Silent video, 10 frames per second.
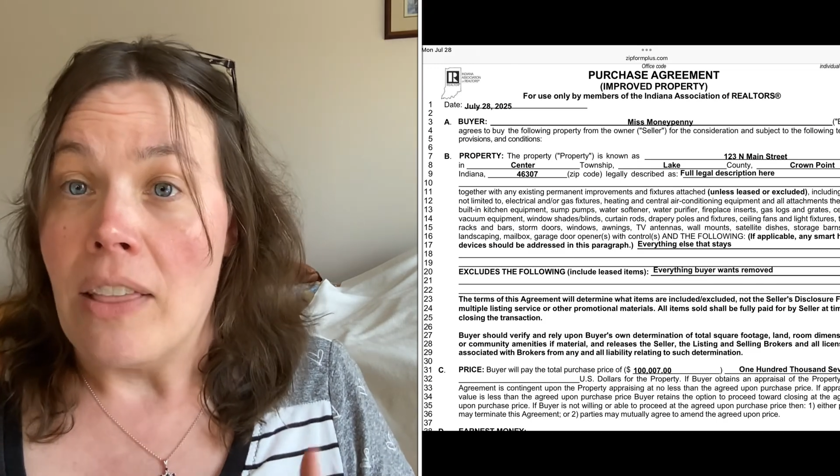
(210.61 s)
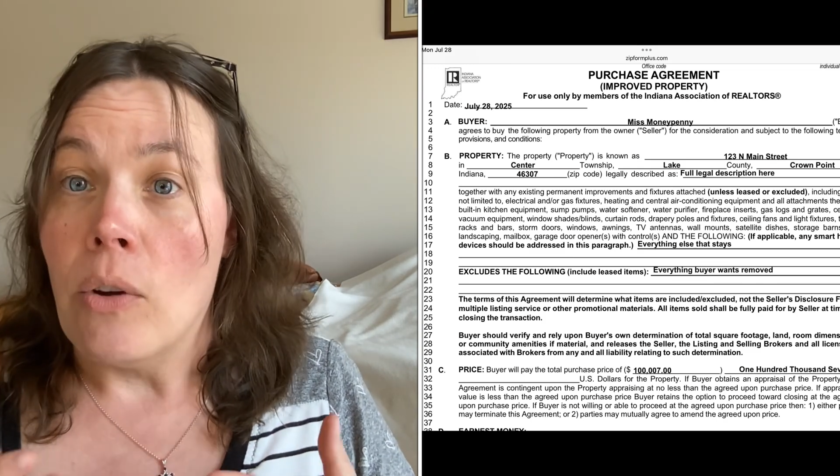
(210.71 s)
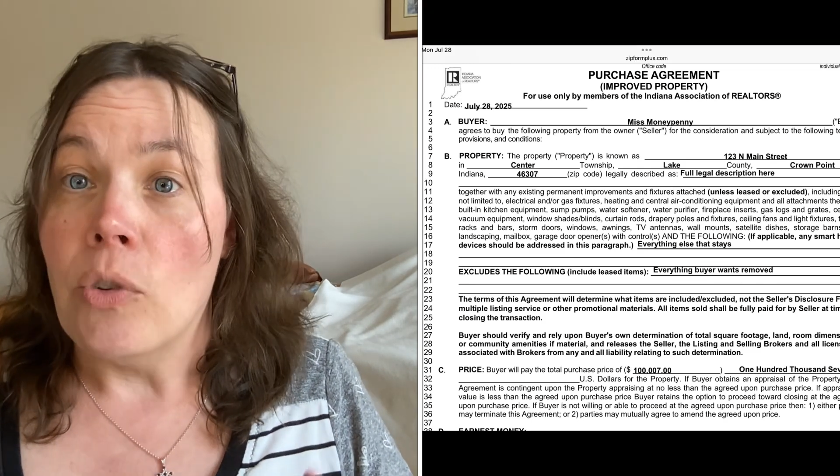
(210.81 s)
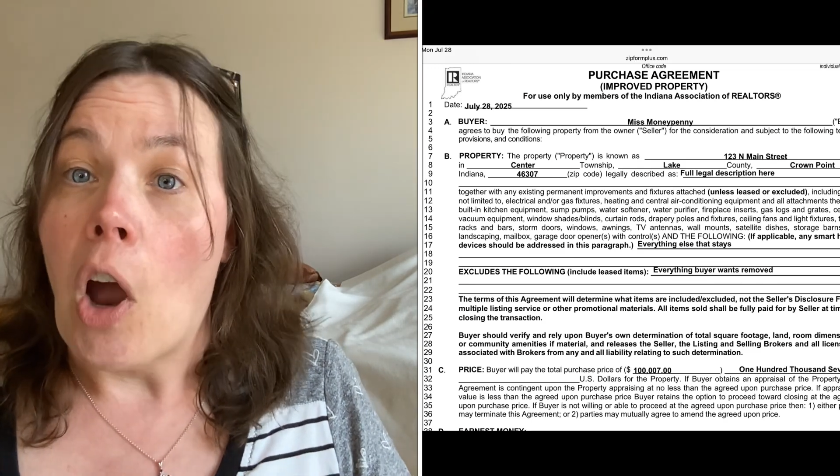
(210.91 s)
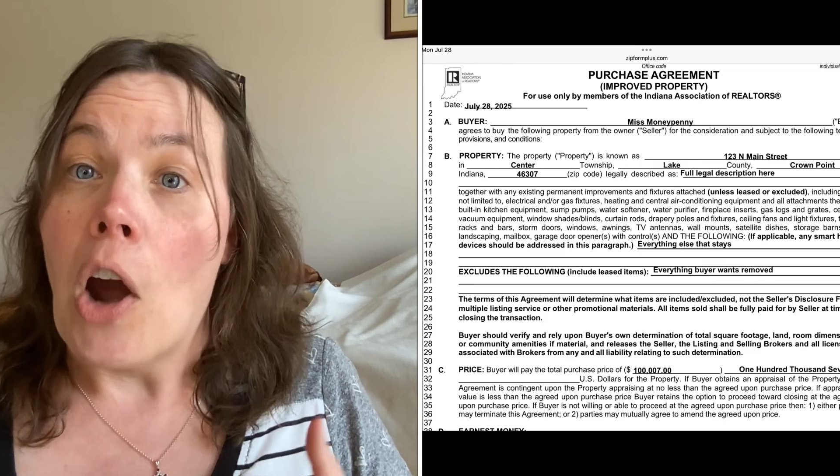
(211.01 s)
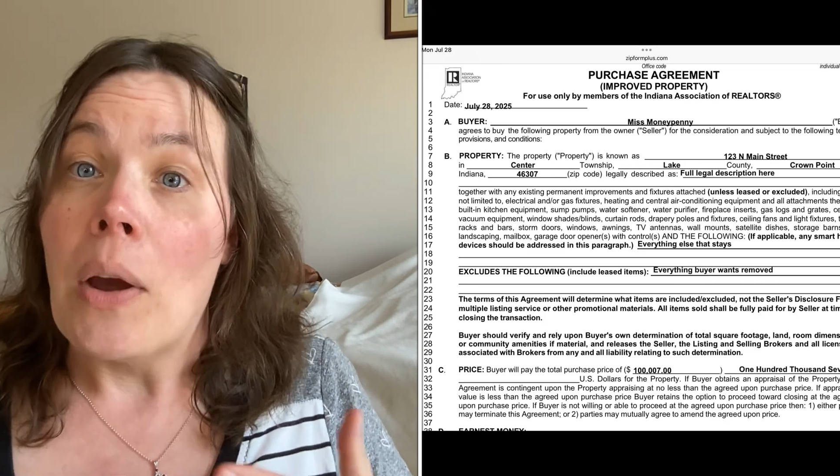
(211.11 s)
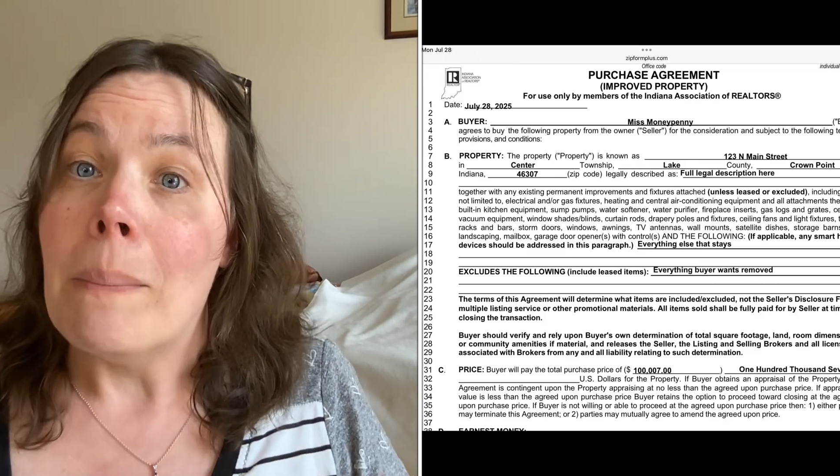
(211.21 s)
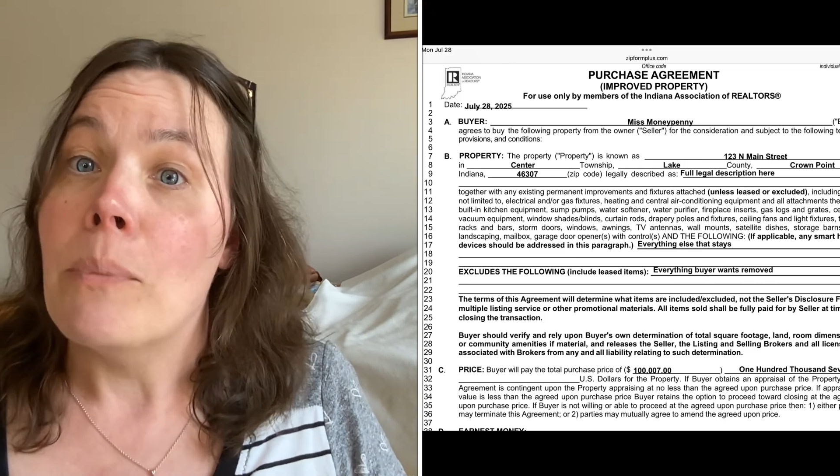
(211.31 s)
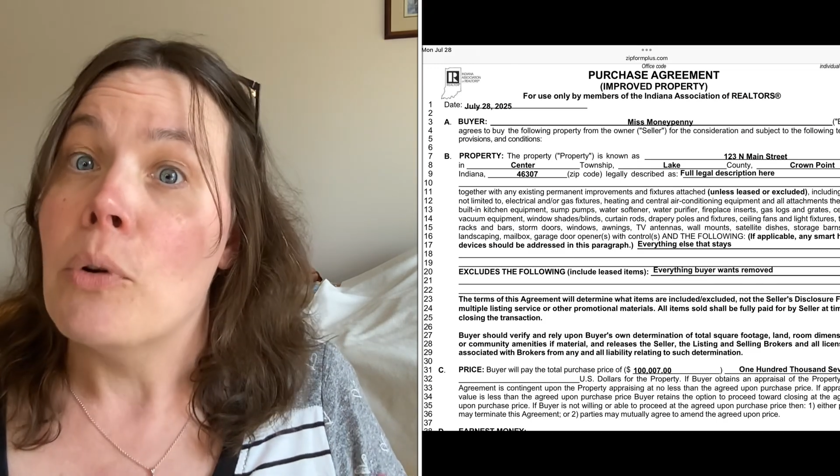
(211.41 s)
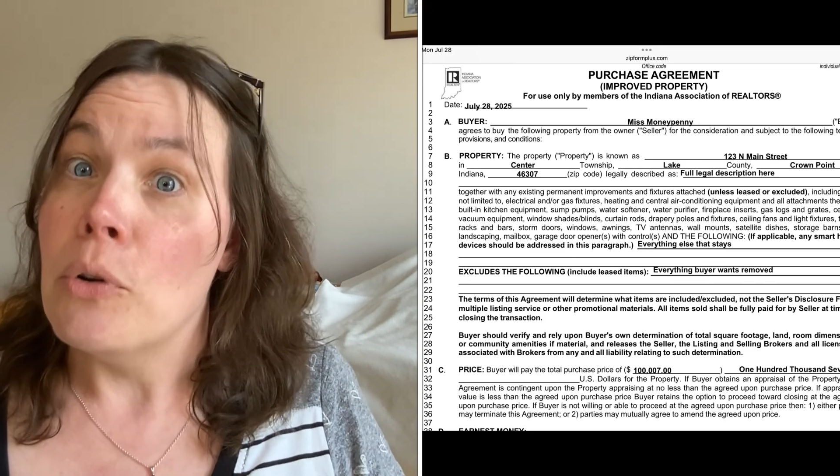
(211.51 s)
those are
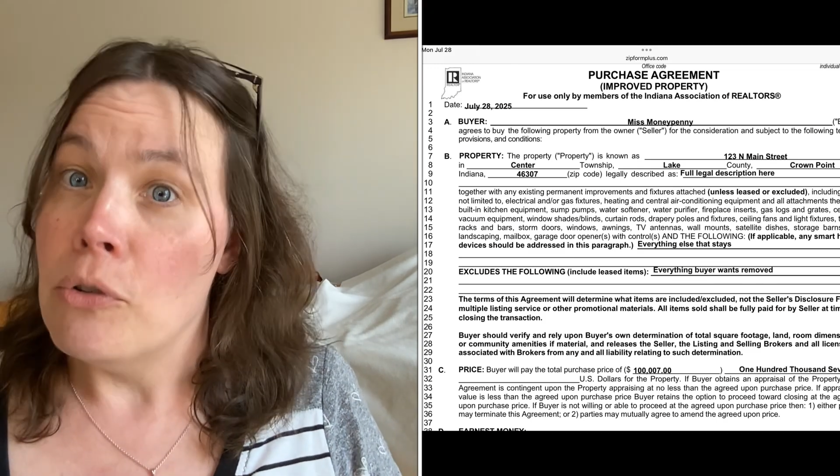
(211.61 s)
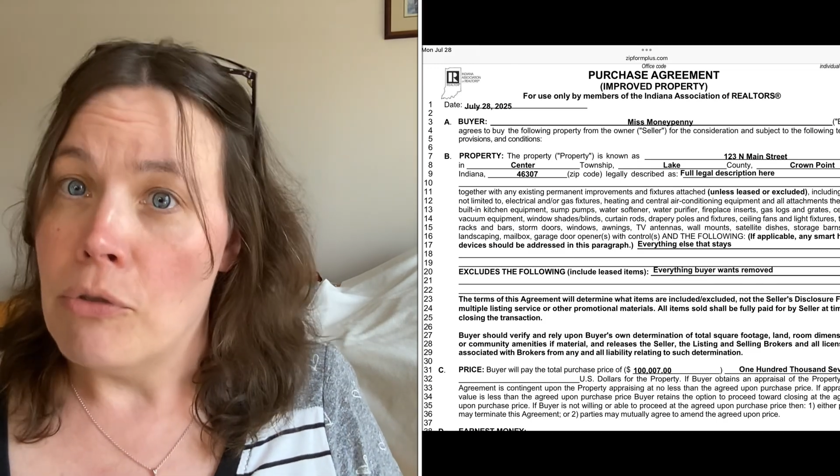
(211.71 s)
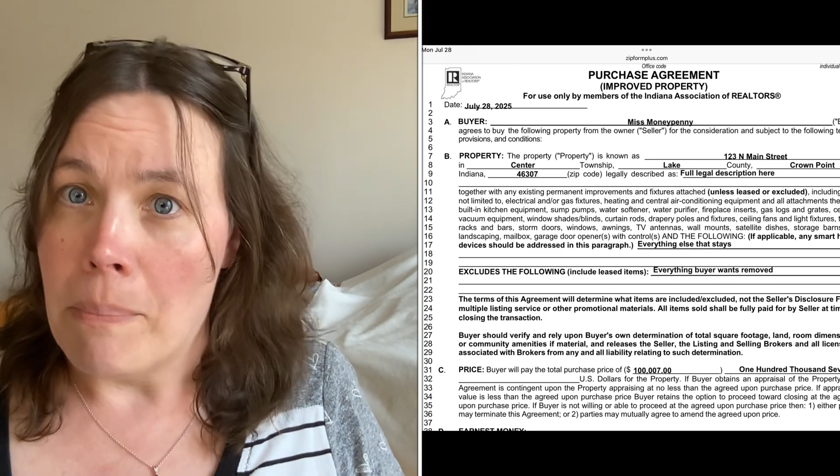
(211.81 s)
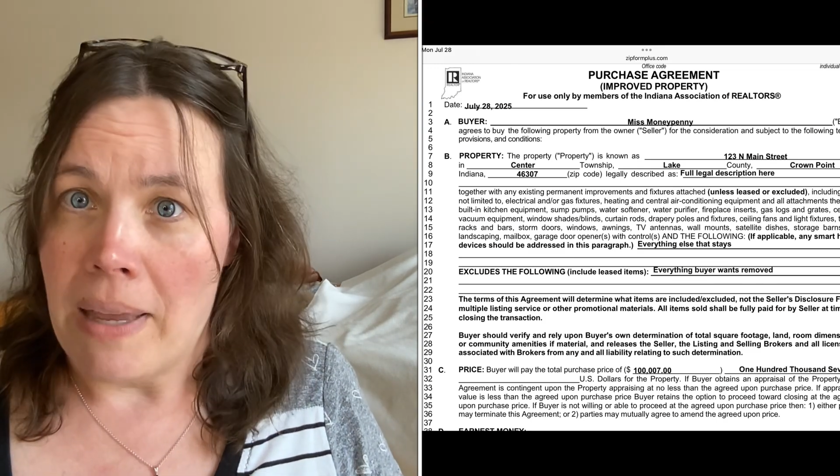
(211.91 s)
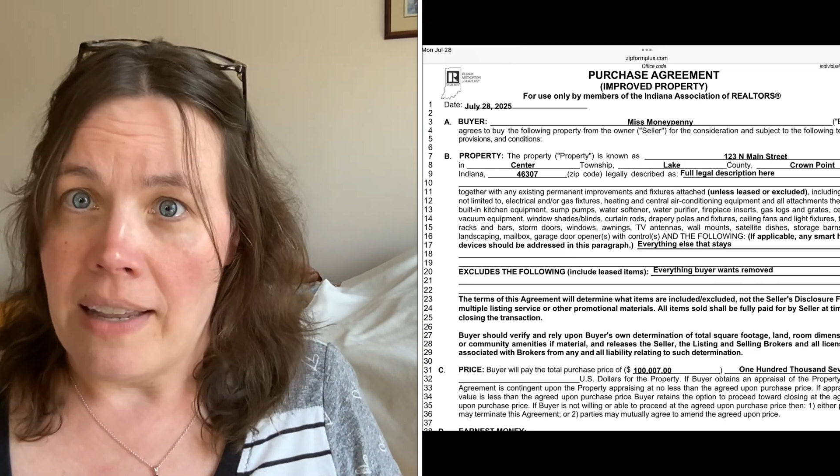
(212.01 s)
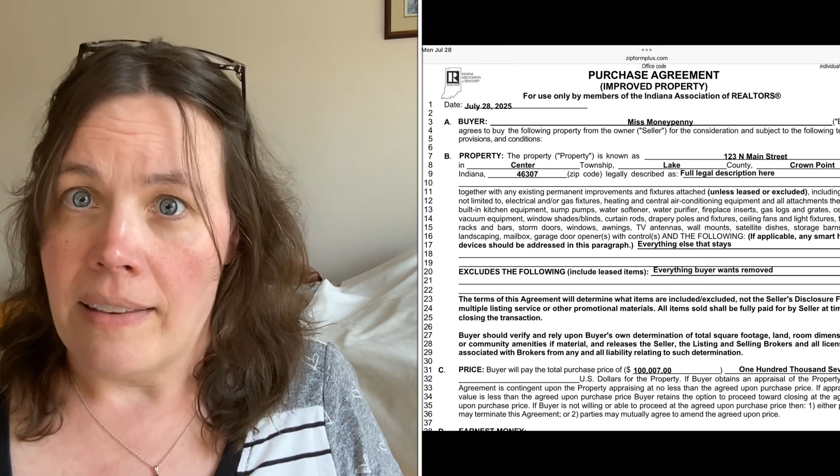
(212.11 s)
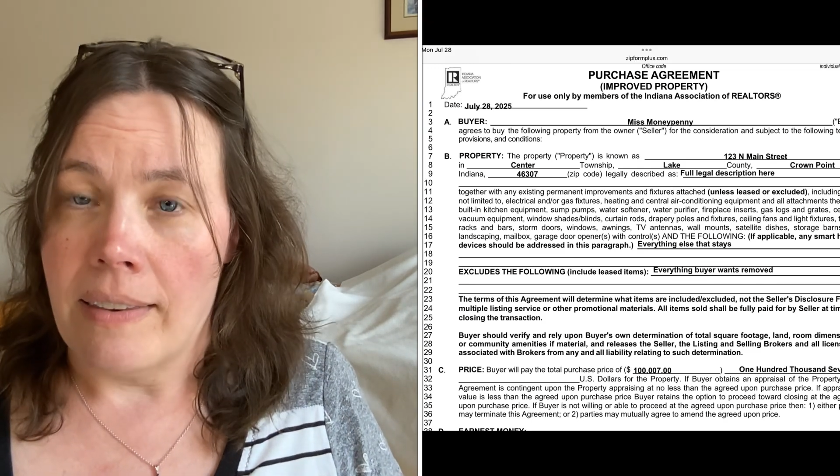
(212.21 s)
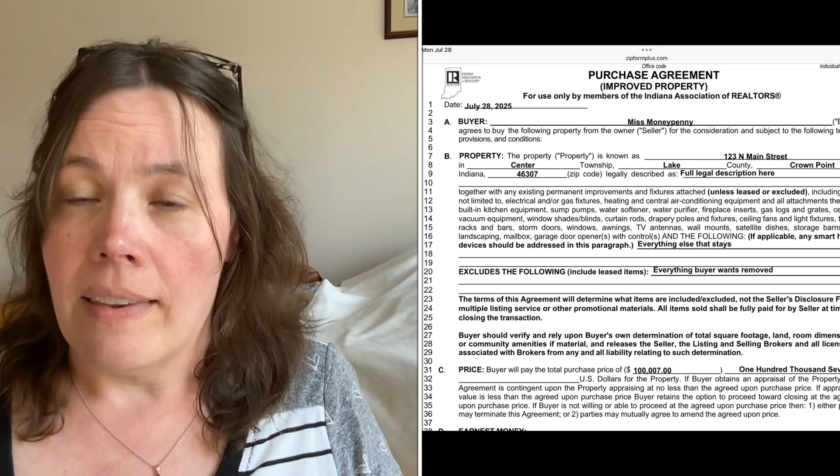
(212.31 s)
improvements.